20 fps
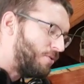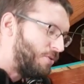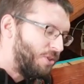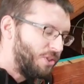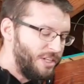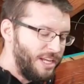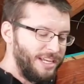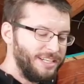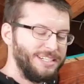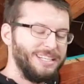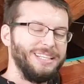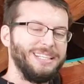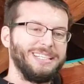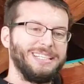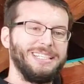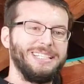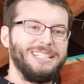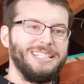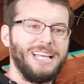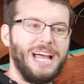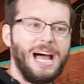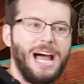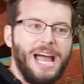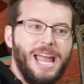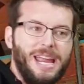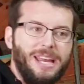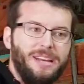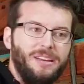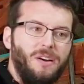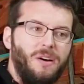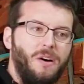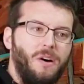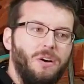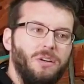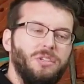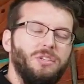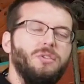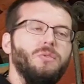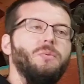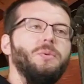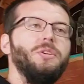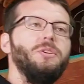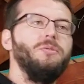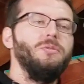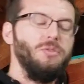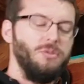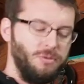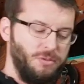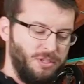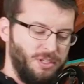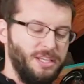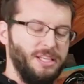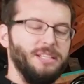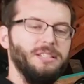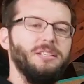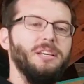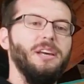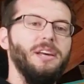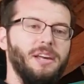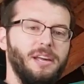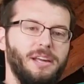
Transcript: You stand to the side also when you use these.